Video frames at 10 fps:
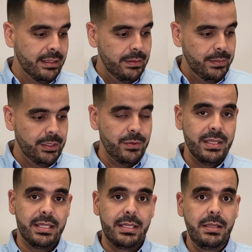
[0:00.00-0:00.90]
between the
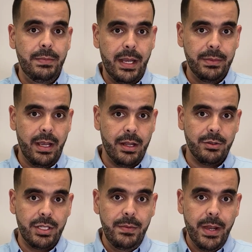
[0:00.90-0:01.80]
CPAP, the auto
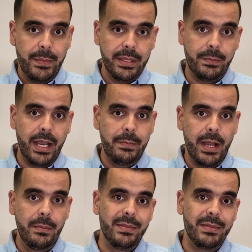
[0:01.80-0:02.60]
CPAP, and the BiPAP,